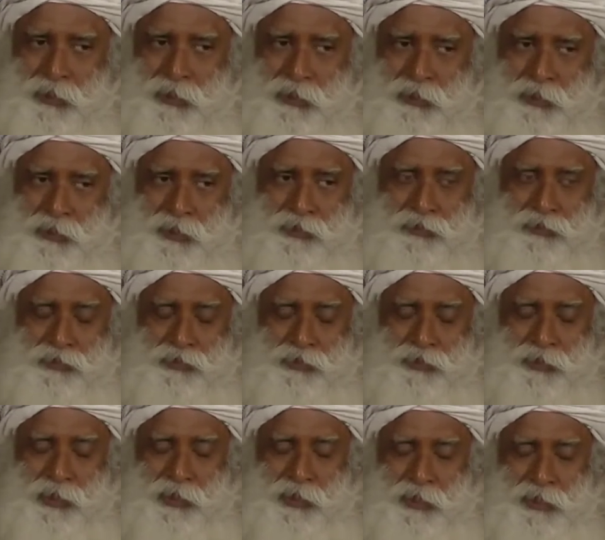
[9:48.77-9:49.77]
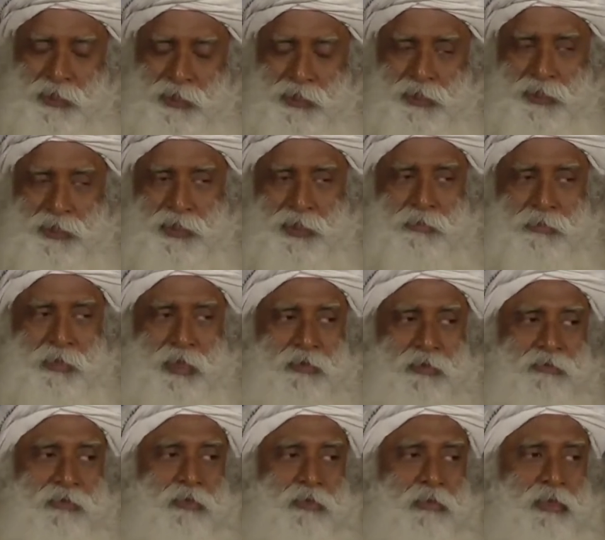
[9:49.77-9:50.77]
These fruits are essentially made
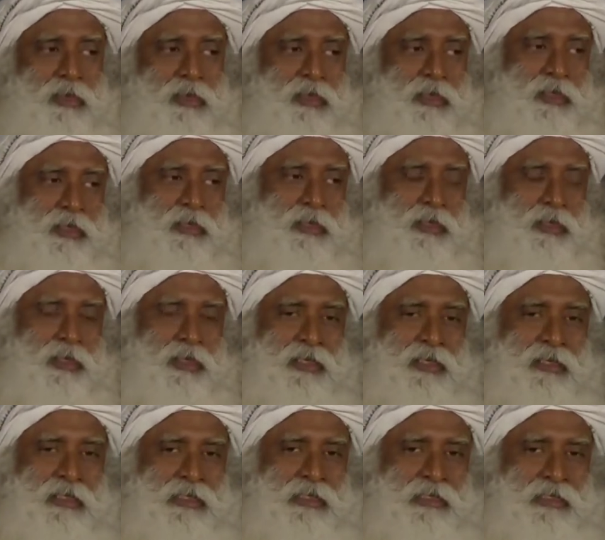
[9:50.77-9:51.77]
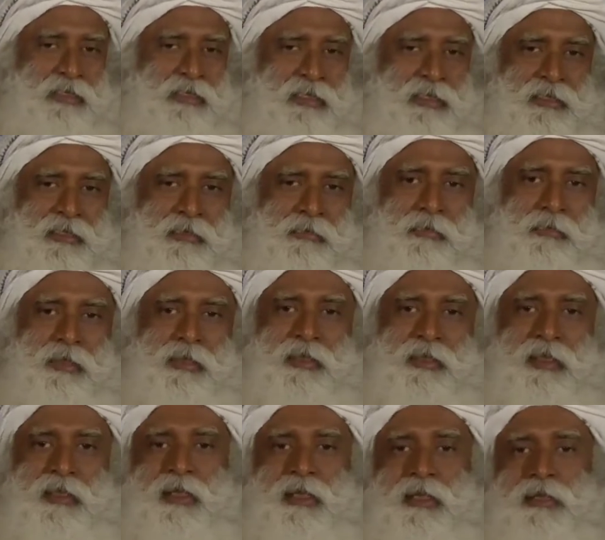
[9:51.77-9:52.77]
for the market. This doesn't mean
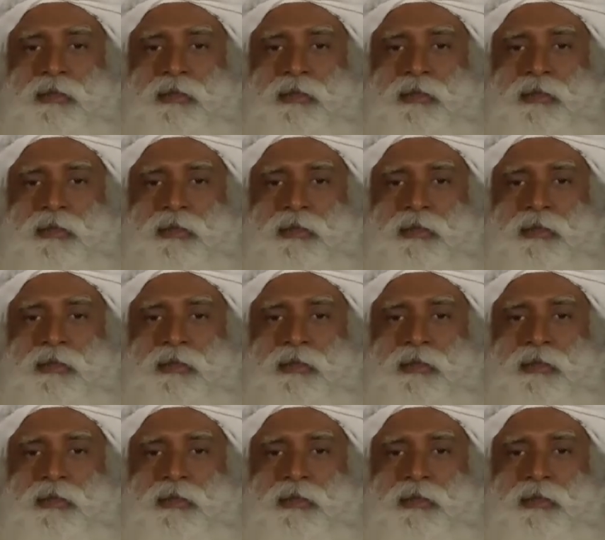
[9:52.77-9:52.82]
that they're